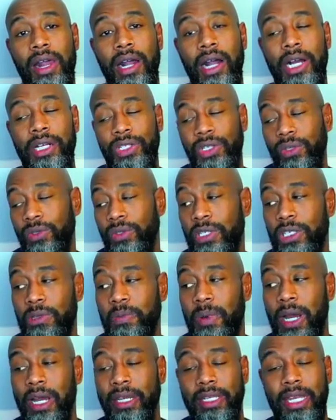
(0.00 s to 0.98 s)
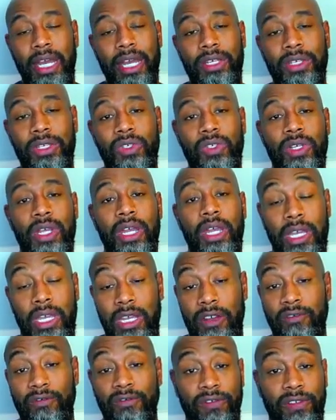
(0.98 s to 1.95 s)
I shoot these podcasts
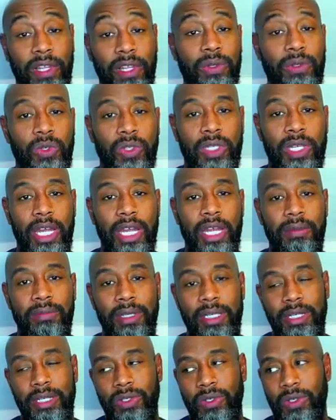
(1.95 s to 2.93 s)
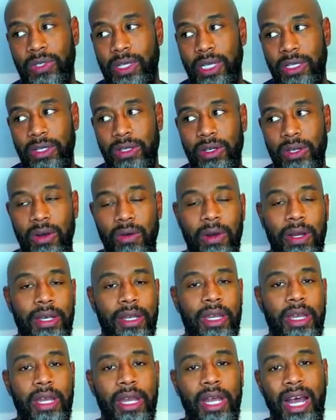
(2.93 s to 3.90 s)
in flow state because it's like, you know what?
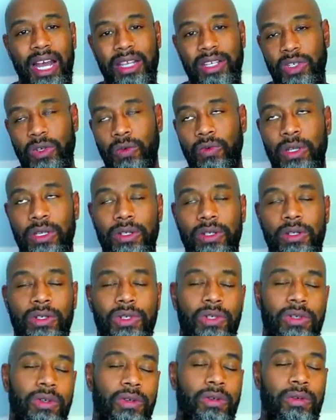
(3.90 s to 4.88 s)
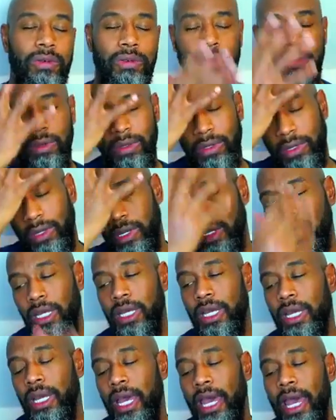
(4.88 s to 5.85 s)
I surrender to
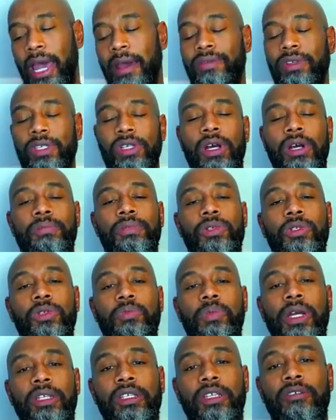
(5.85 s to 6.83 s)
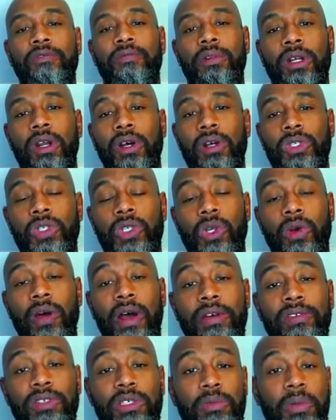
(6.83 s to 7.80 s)
avatar perspective, but also
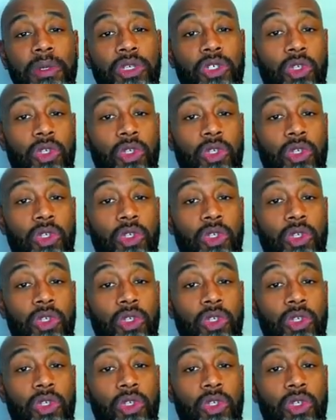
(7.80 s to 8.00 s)
I've spent